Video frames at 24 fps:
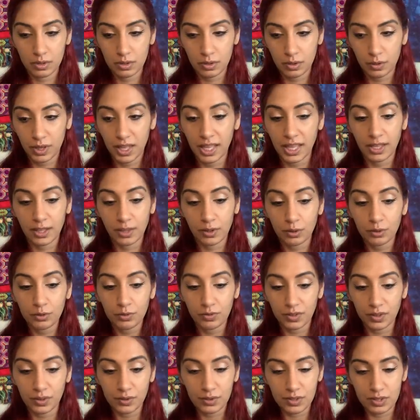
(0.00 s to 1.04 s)
Okay, you'll
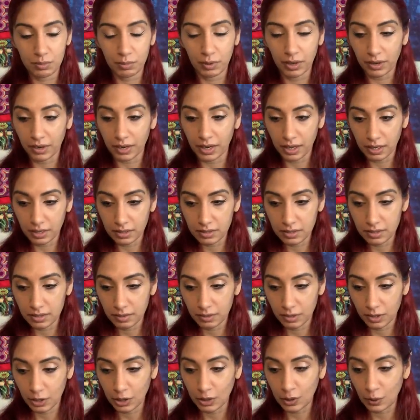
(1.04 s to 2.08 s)
feel spirit.
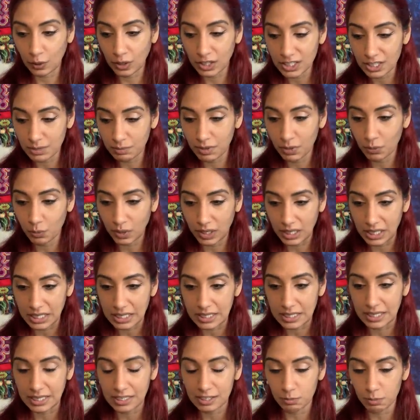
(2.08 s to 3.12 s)
You're going to be
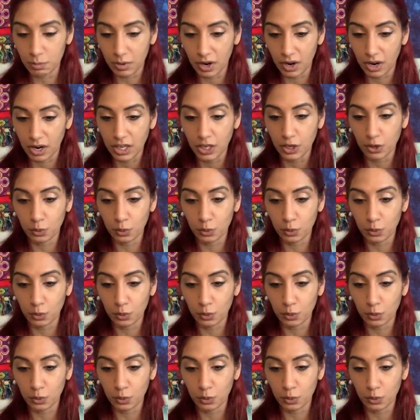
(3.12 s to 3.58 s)
witnessing spirit.